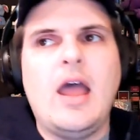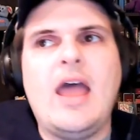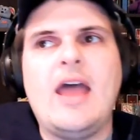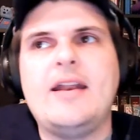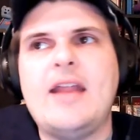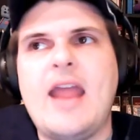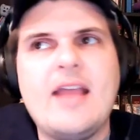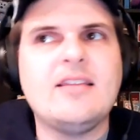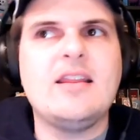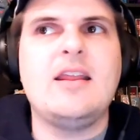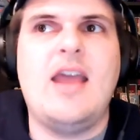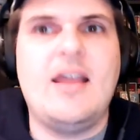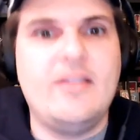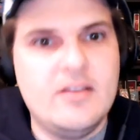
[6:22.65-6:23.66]
And
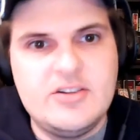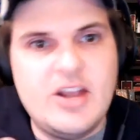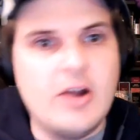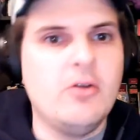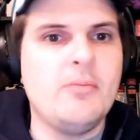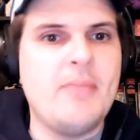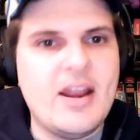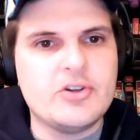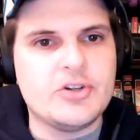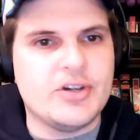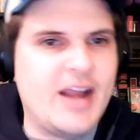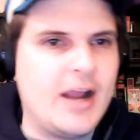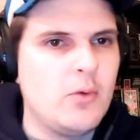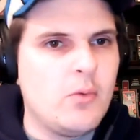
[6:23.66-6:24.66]
Anthony and the general
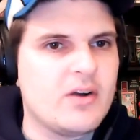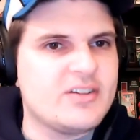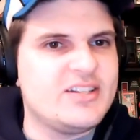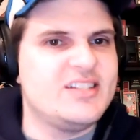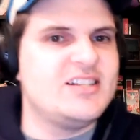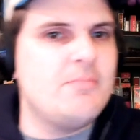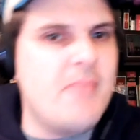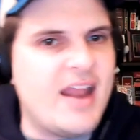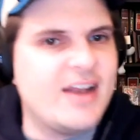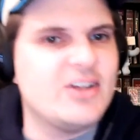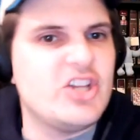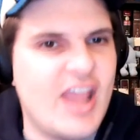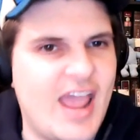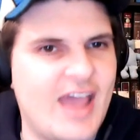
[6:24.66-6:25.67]
manager kind of works as the
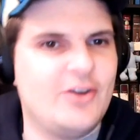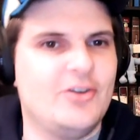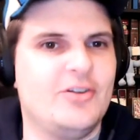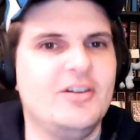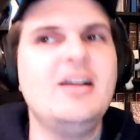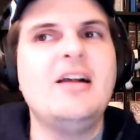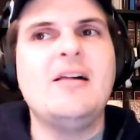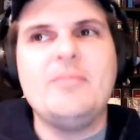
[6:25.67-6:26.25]
managing editor.